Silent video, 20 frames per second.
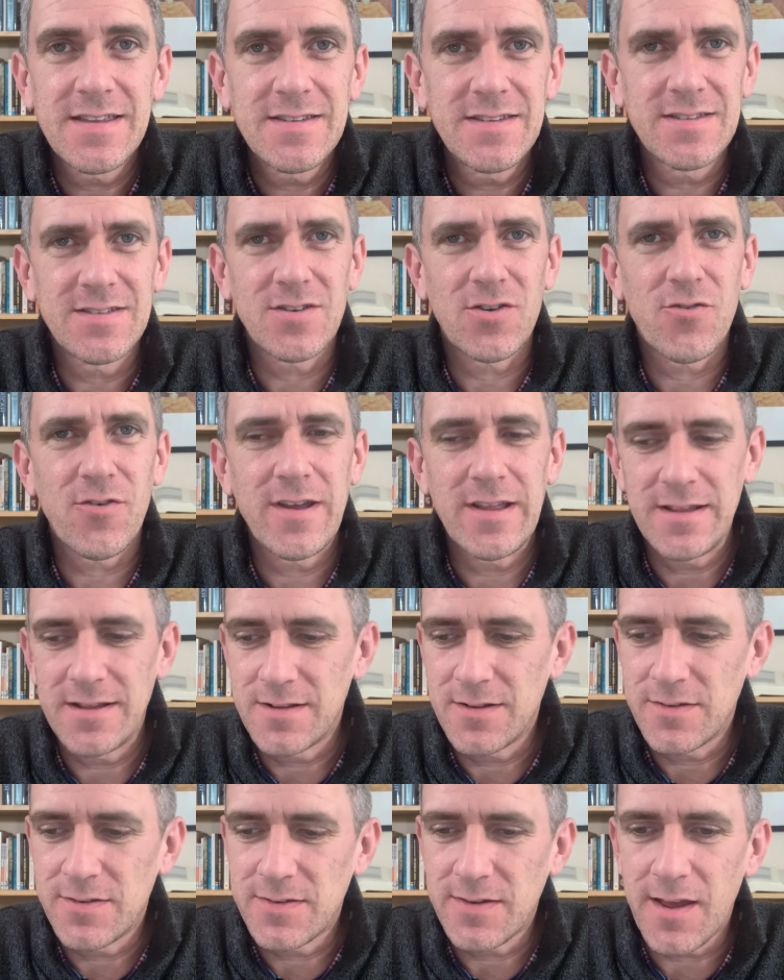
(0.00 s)
is a great
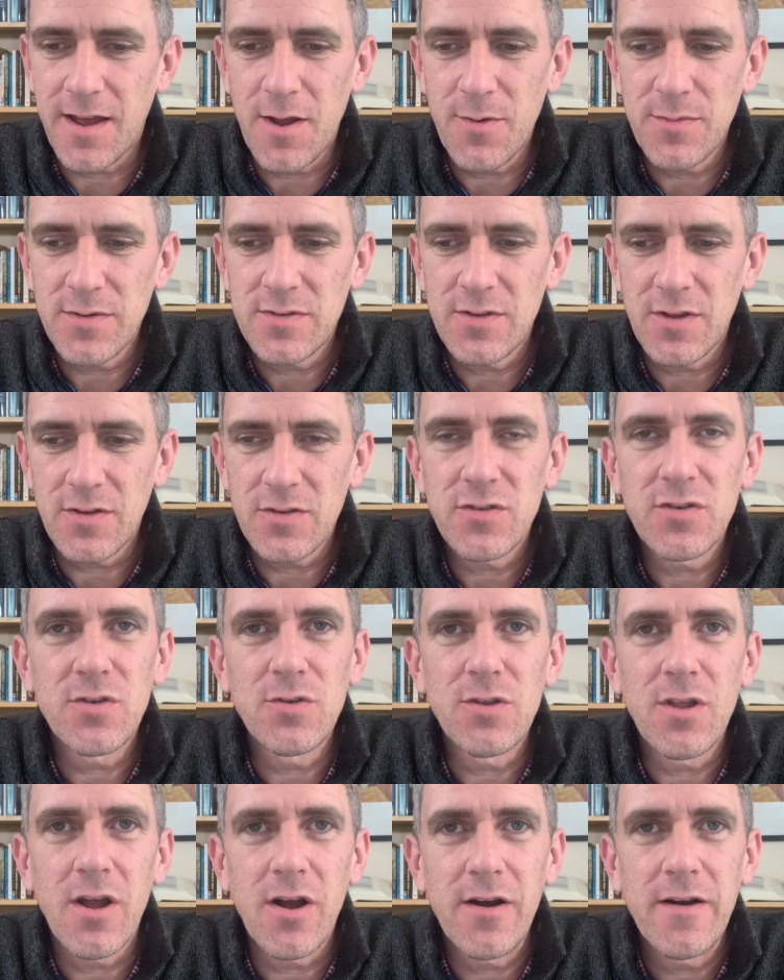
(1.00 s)
little psalm. It's not too
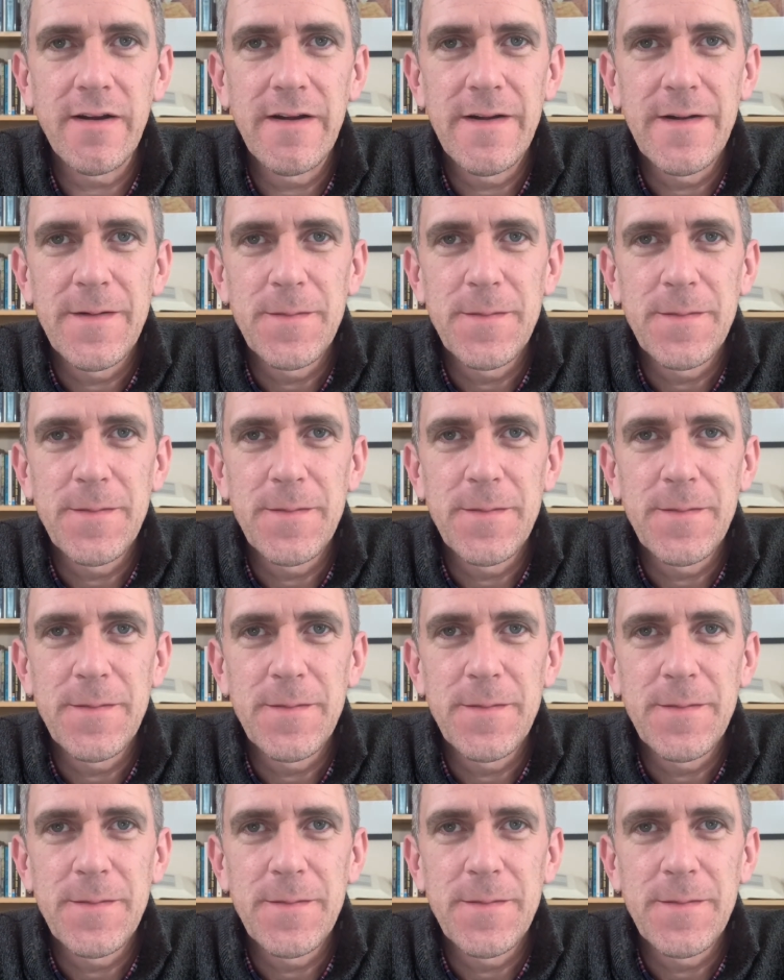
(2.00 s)
long,